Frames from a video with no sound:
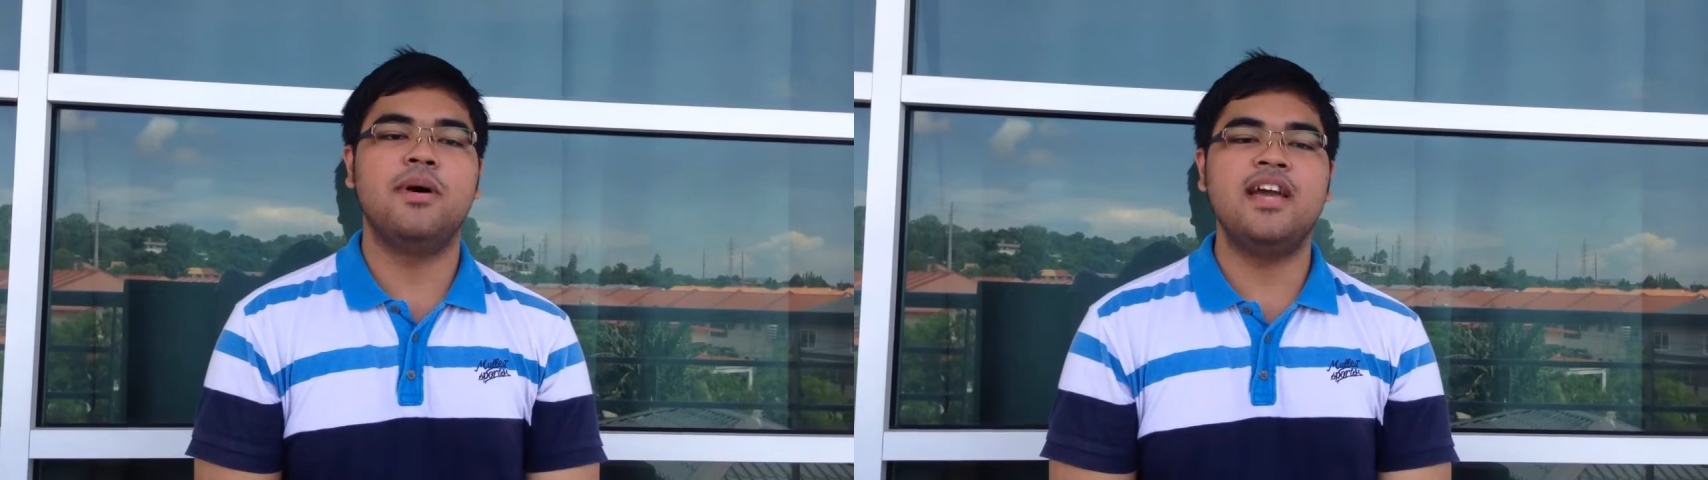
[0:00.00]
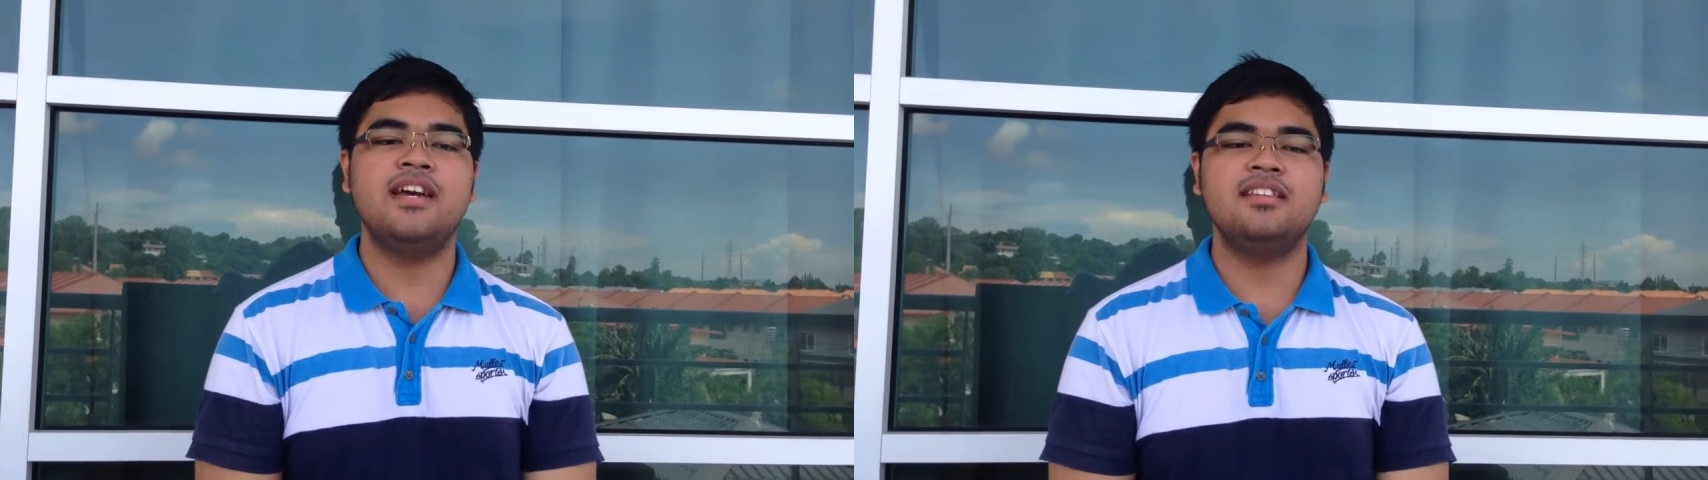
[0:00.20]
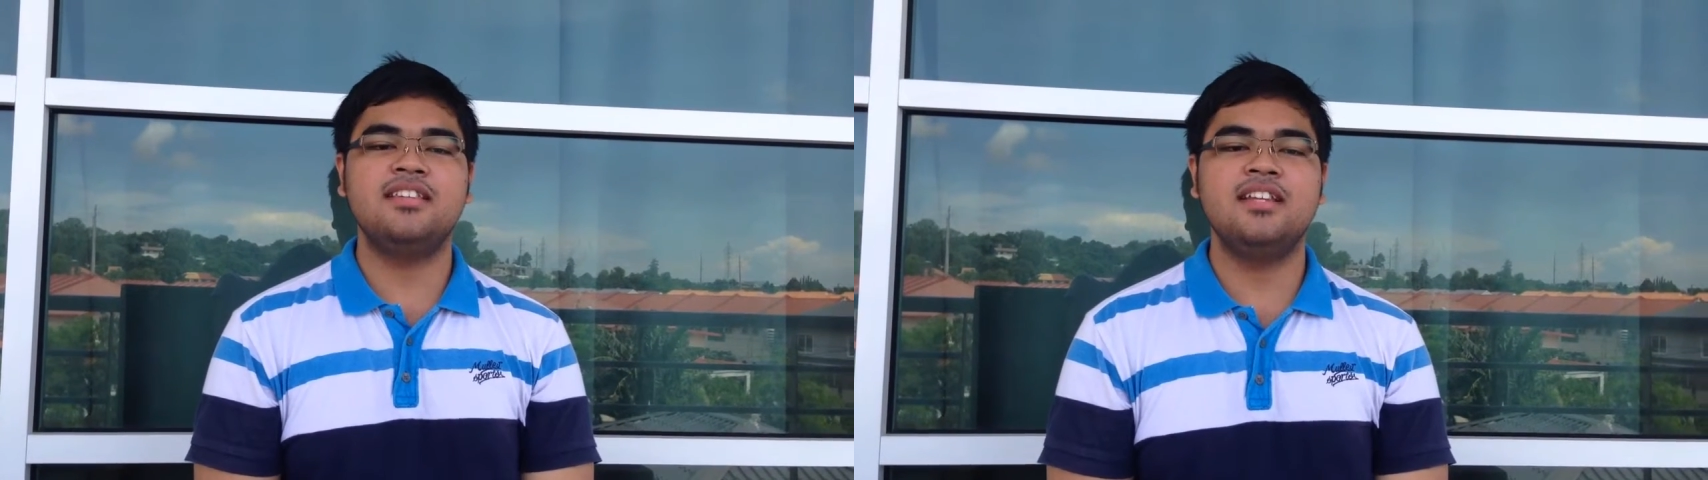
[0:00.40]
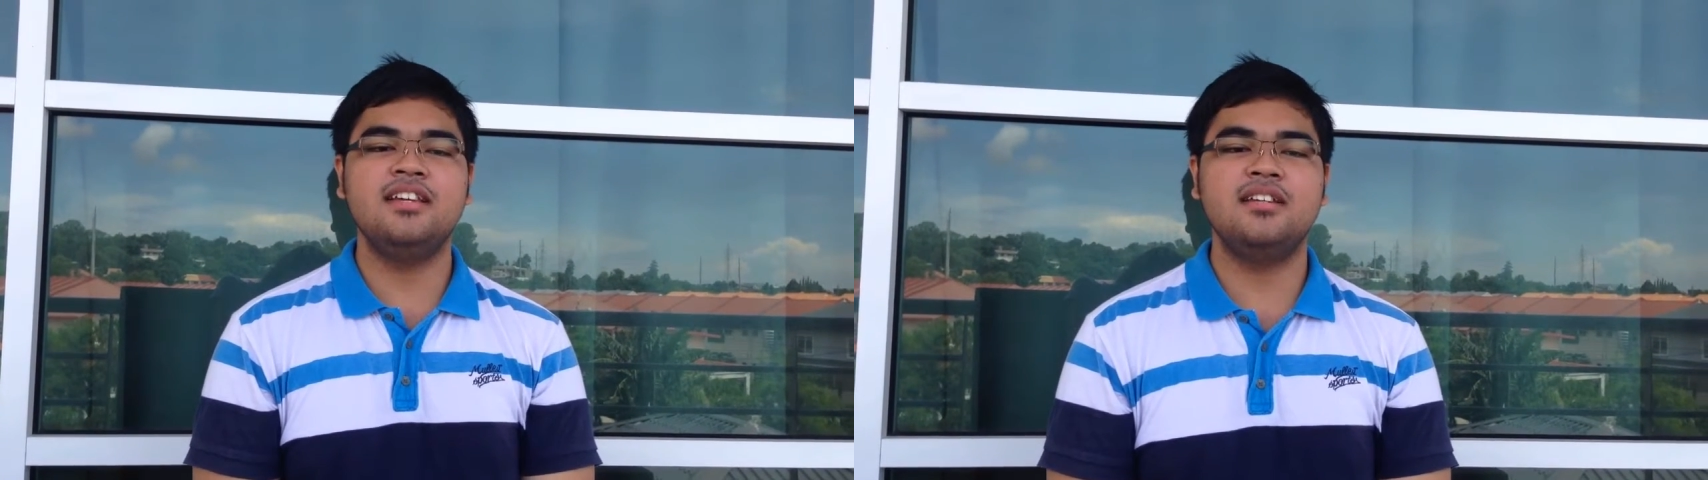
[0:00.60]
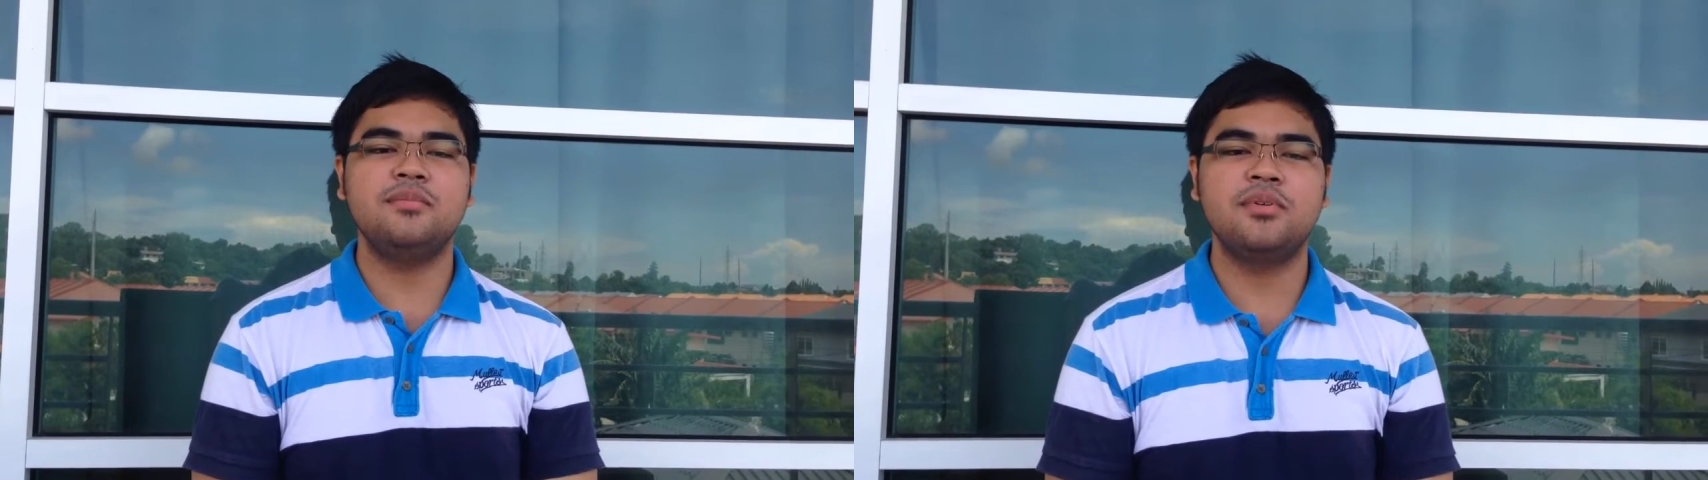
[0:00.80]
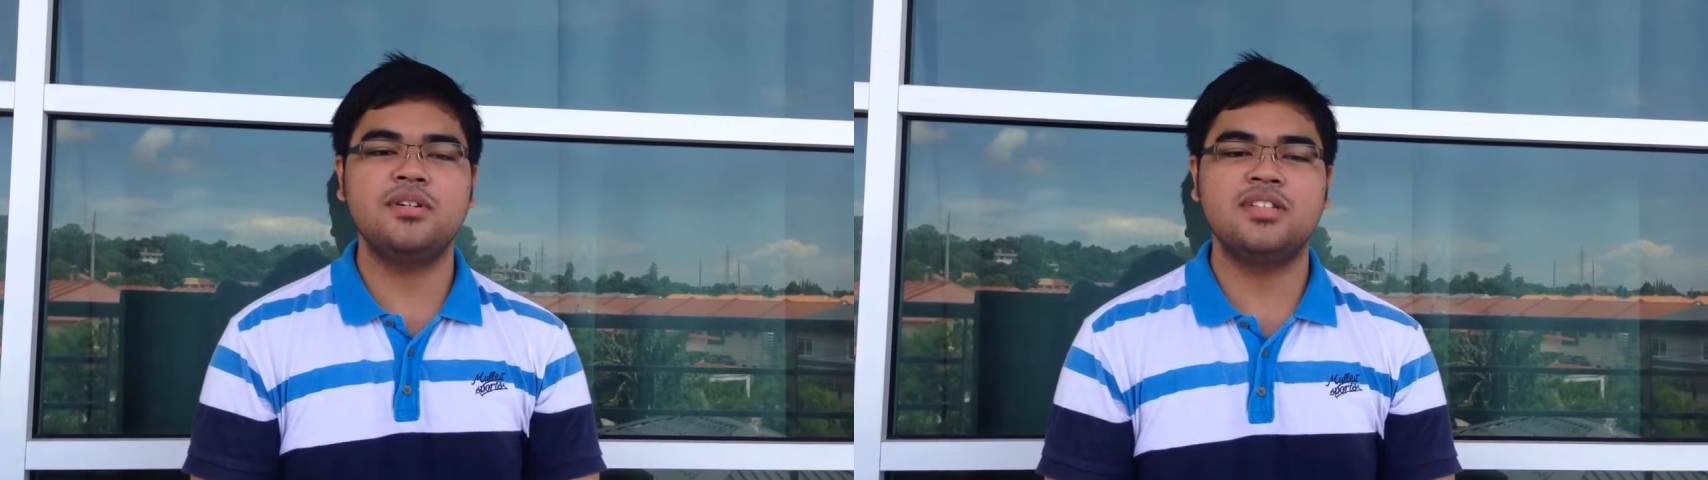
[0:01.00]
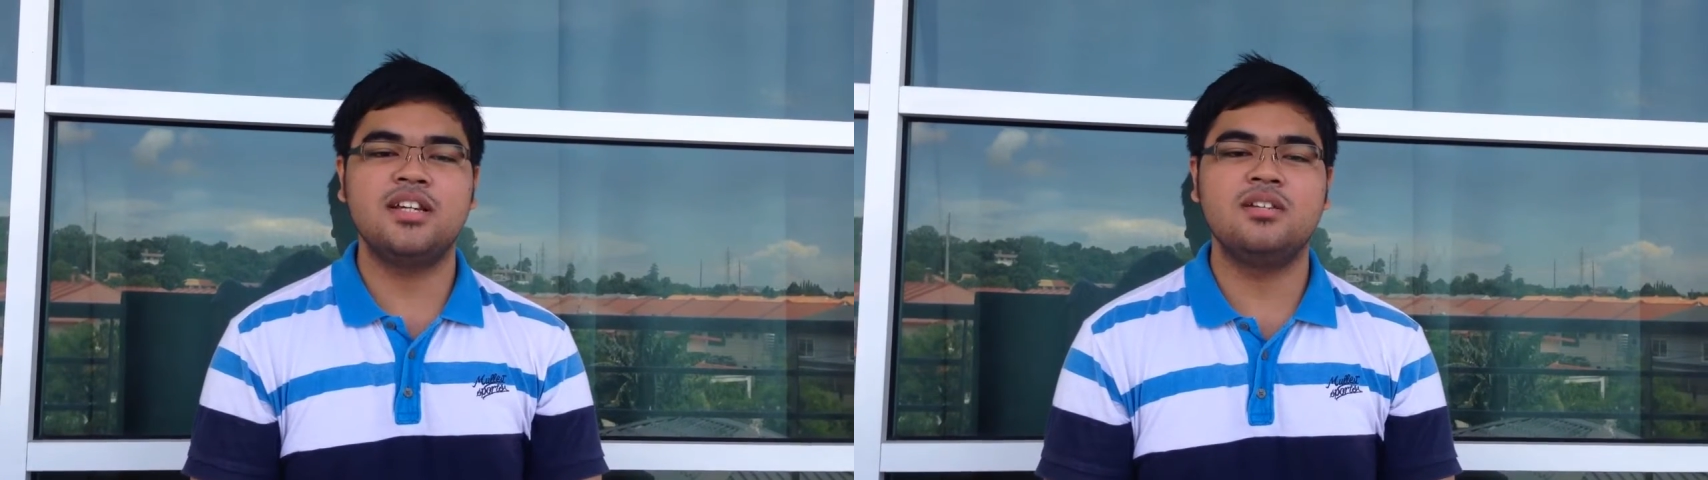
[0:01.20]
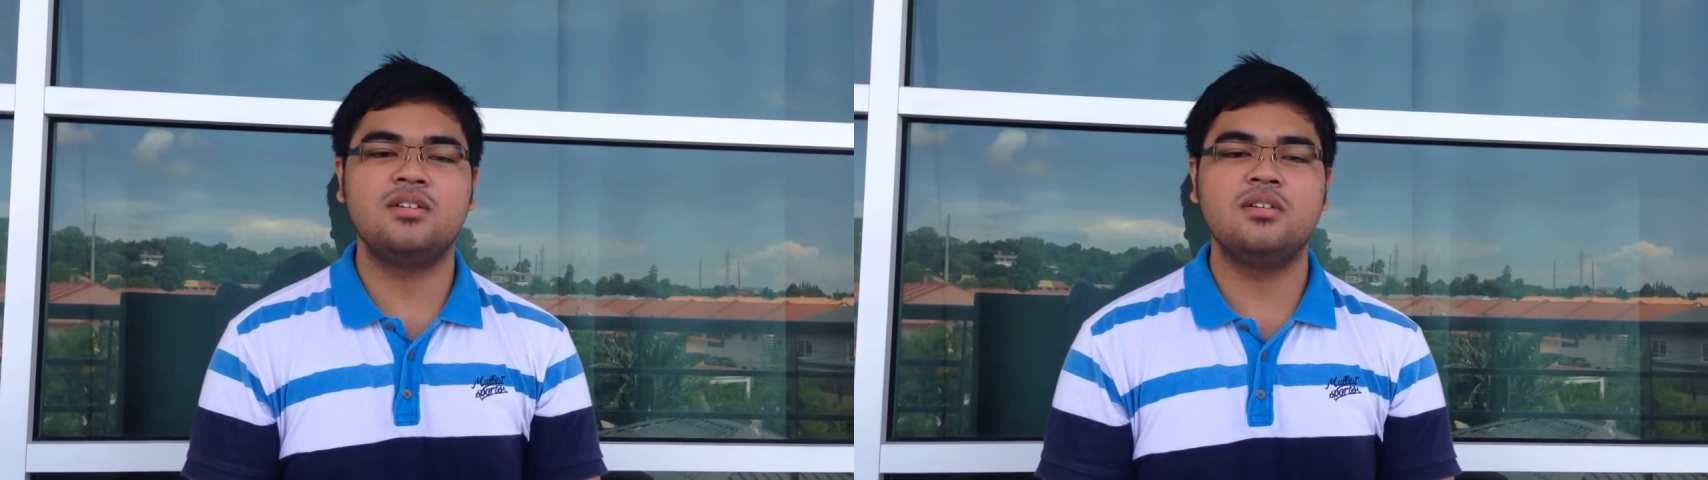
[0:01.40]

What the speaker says: By understanding the pros and